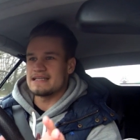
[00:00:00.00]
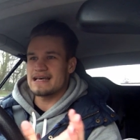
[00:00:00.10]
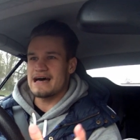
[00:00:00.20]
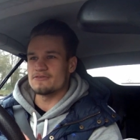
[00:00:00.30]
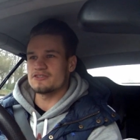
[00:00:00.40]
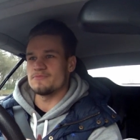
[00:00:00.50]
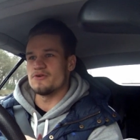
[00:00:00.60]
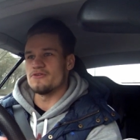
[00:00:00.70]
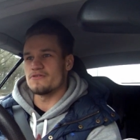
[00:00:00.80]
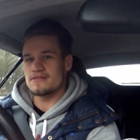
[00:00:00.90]
is how
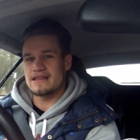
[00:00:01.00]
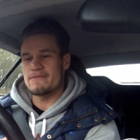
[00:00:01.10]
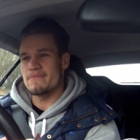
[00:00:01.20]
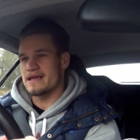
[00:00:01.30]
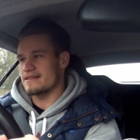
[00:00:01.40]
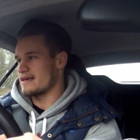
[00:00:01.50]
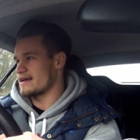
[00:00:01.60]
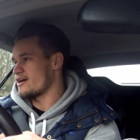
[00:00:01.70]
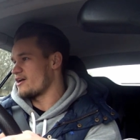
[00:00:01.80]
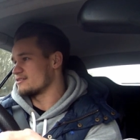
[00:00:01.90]
smooth they make
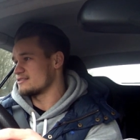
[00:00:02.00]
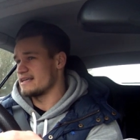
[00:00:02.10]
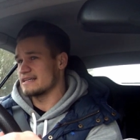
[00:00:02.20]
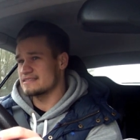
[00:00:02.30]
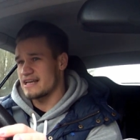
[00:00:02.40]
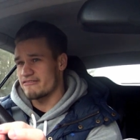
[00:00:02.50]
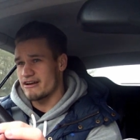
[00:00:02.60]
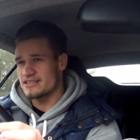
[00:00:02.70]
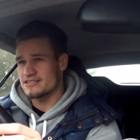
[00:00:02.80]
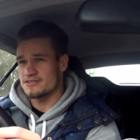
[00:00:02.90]
their cars and the
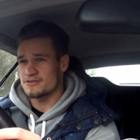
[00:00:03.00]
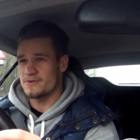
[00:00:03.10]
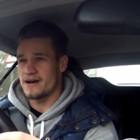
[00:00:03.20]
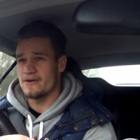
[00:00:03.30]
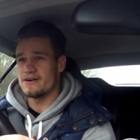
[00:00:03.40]
accelerations as well.